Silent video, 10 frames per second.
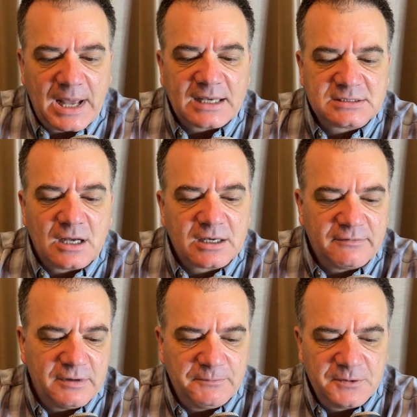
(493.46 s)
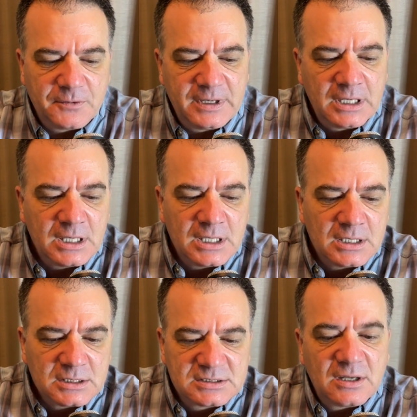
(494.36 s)
stock of inventory.
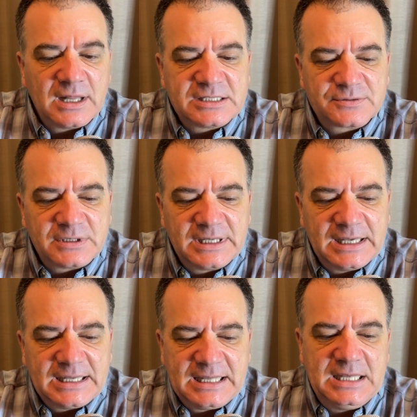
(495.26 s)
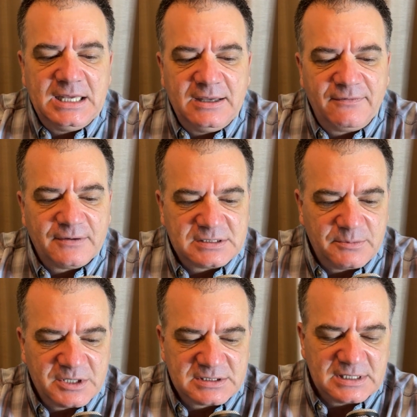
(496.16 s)
So that's really key for some
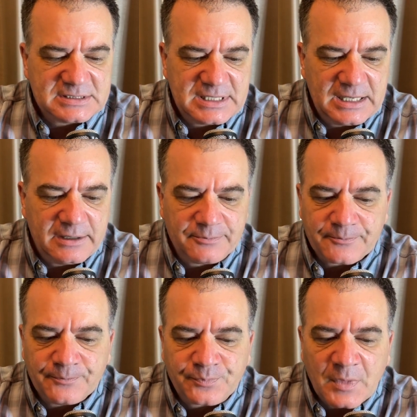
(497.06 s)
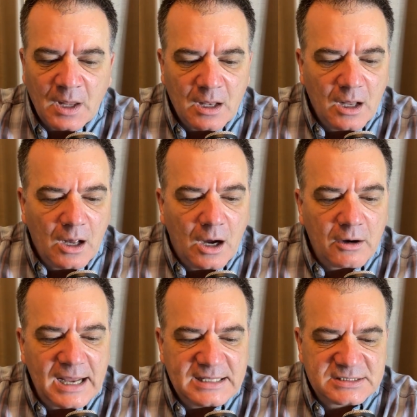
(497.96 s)
of your sales data. All
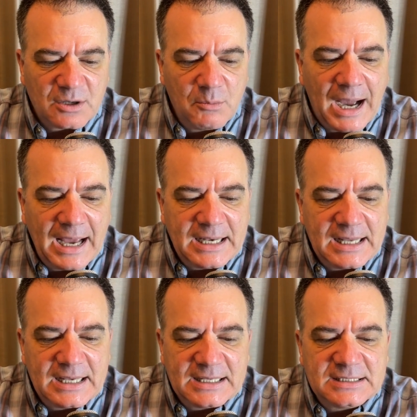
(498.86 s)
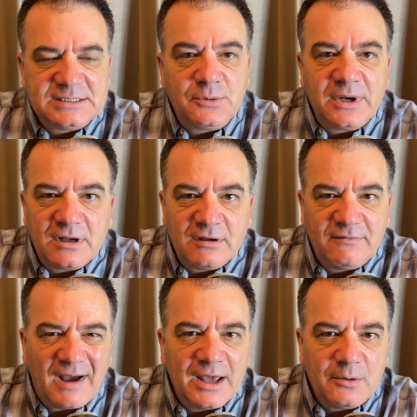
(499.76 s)
right. So mine is you want to
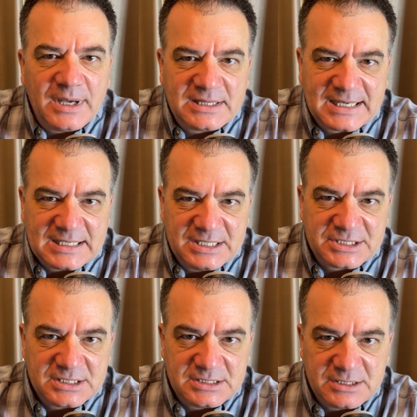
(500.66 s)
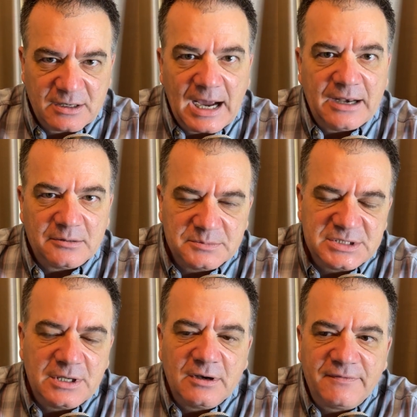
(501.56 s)
evaluate the conditions of your items.
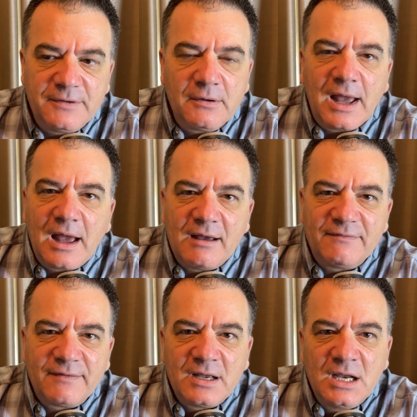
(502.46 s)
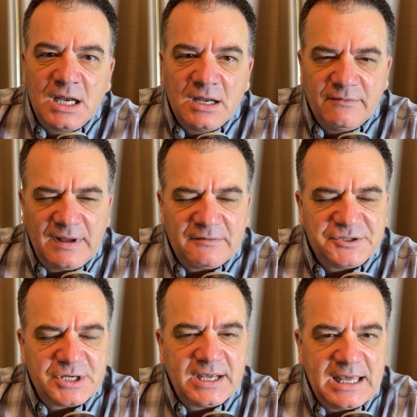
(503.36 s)
If you have
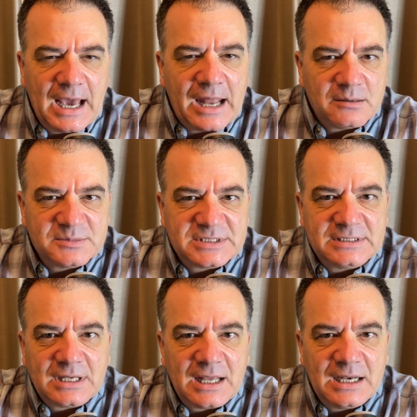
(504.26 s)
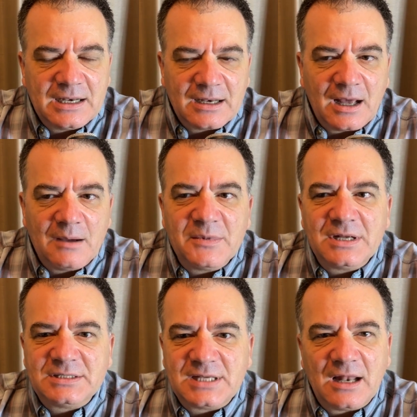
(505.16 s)
junky items, and I'm going
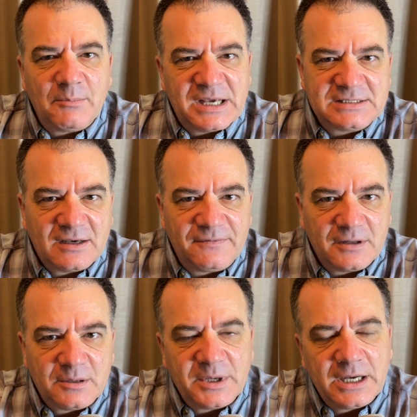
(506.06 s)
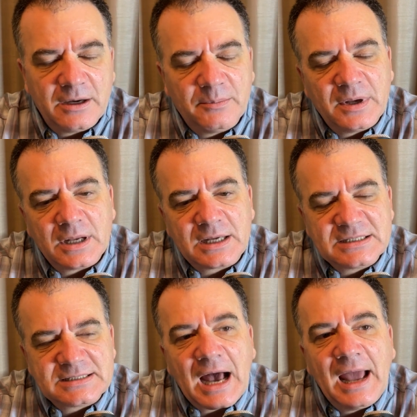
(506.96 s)
to tell on myself a little bit here, but
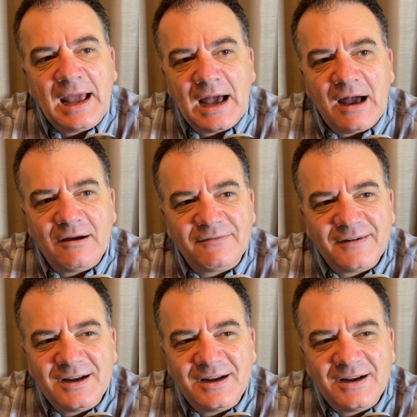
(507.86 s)
because I have